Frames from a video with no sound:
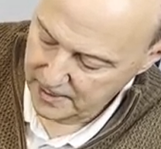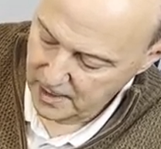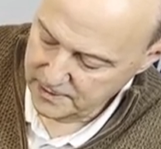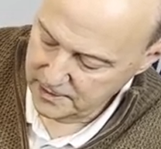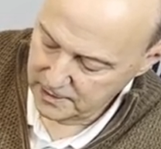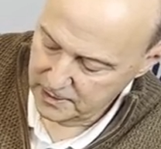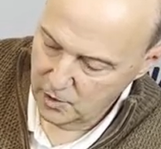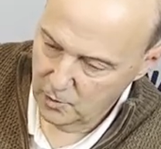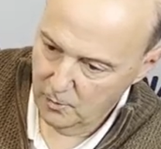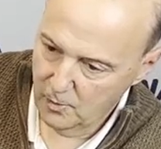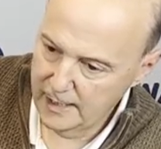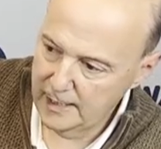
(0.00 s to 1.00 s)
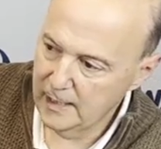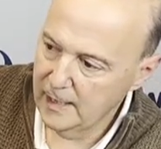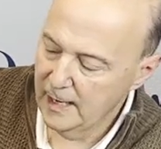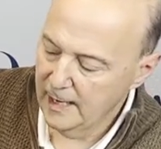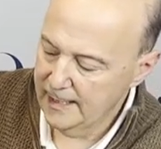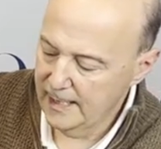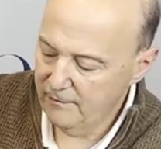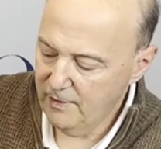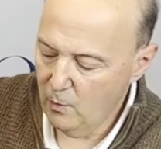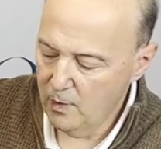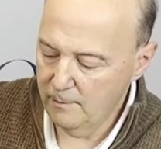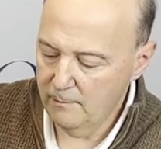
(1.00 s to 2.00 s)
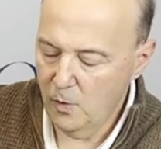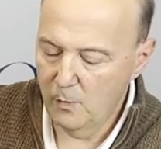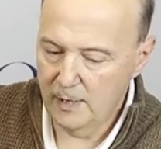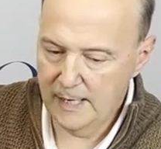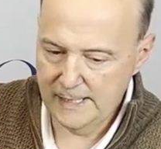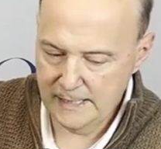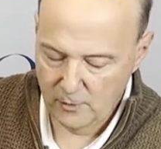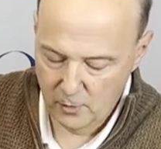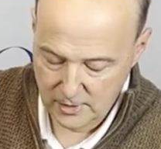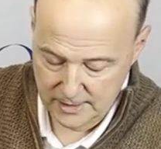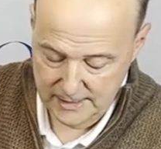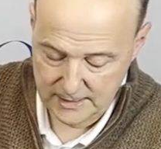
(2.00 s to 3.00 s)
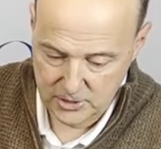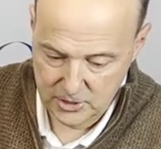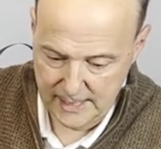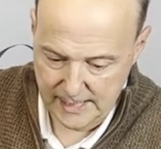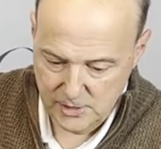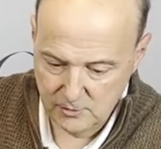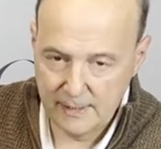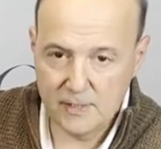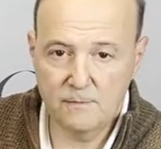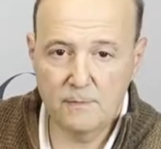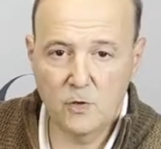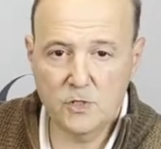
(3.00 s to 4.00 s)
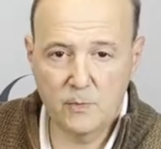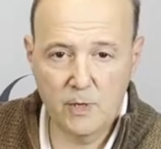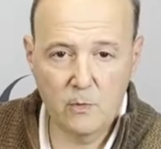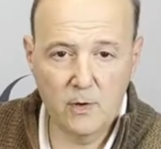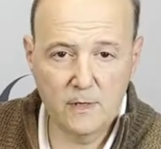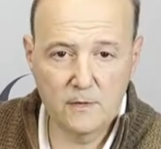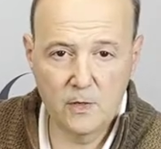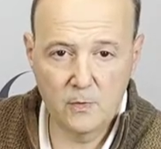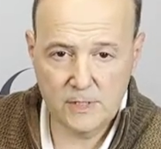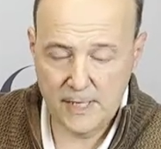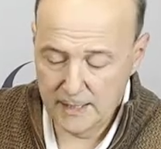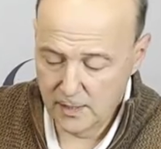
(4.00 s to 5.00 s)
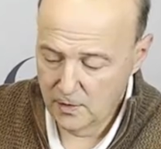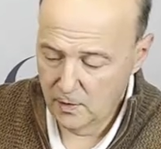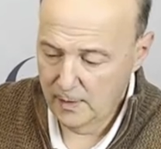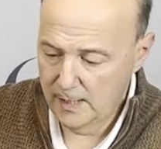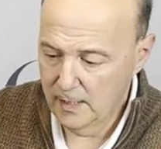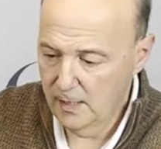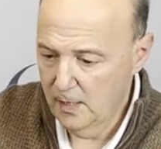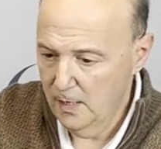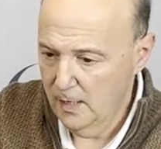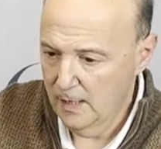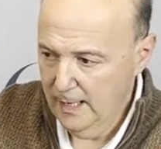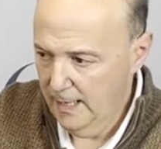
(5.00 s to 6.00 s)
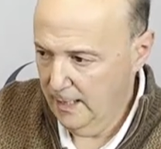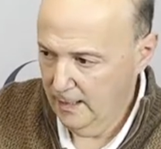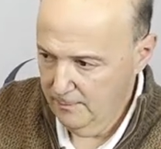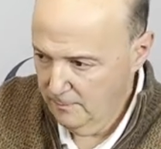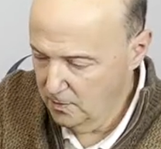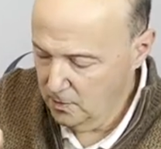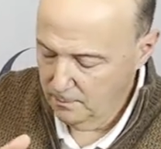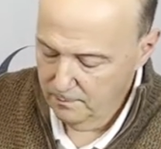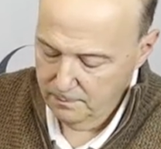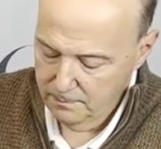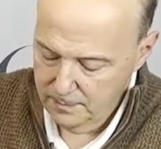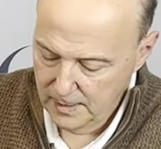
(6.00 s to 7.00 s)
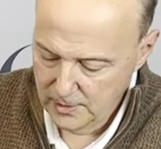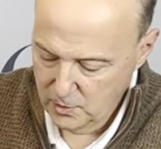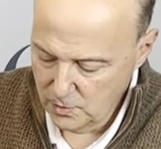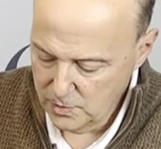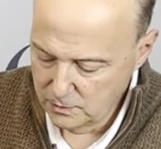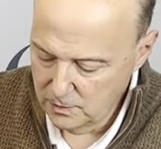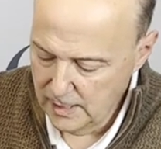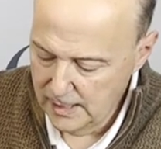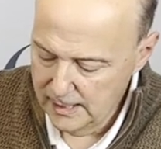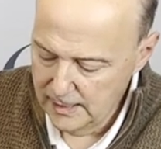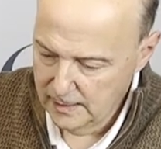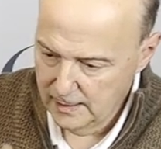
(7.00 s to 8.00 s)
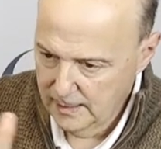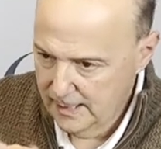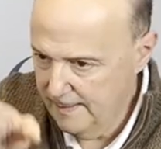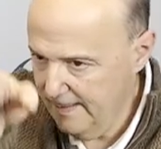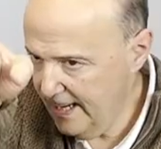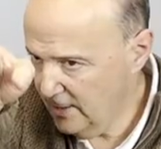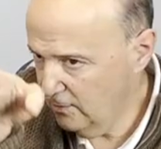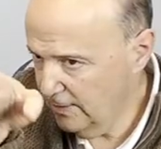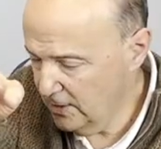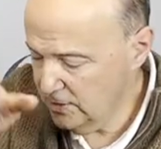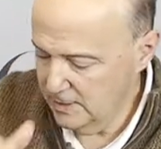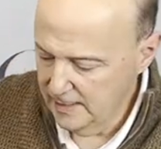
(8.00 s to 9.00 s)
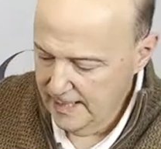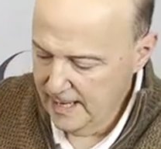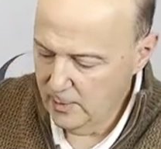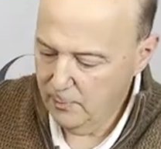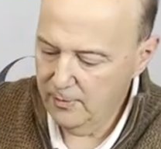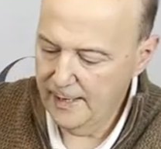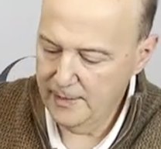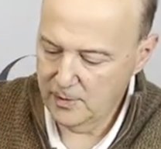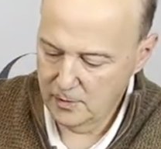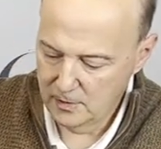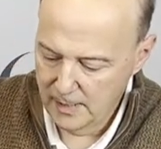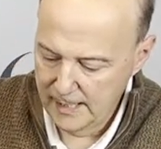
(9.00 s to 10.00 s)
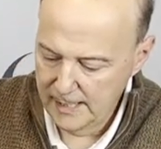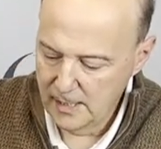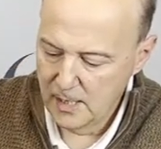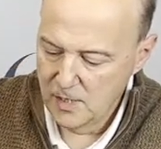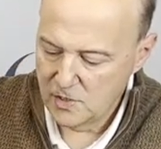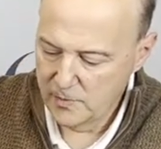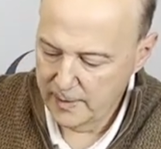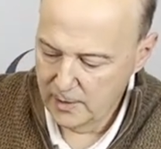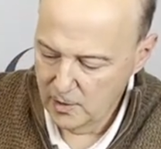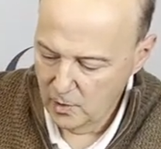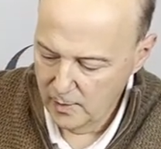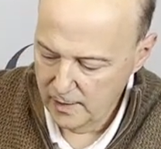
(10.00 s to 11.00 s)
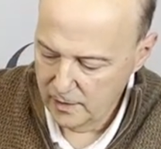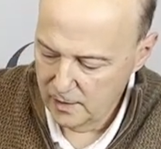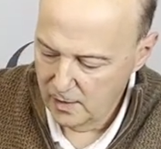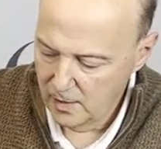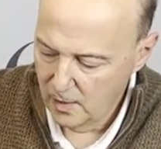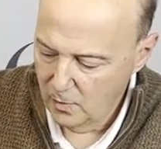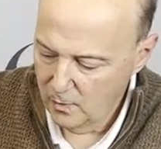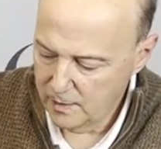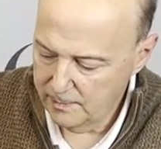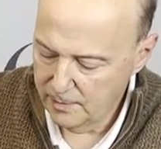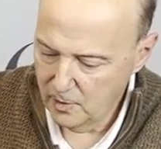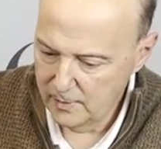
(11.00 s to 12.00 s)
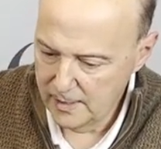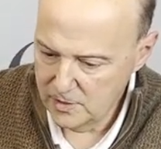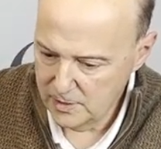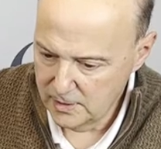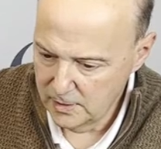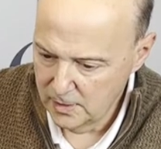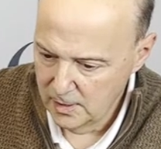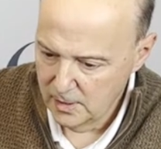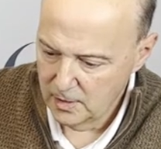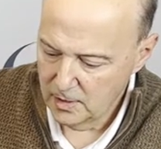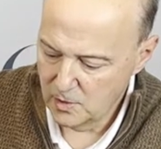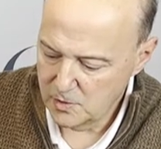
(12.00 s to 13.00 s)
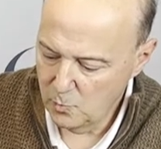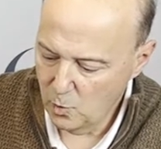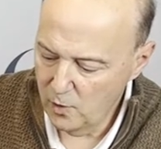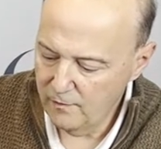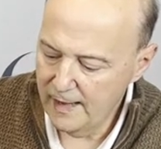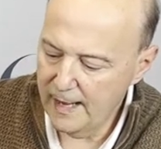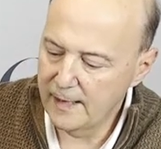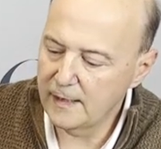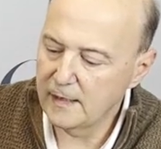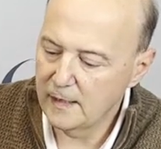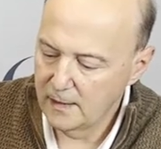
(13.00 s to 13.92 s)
but onto the cuboid. Now, if I want to mobilize it or test the range of motion, what I want to do is I could do a, a, a dorsal glide in that direction and a plantar glide. So we can do with, with pronation goes more of that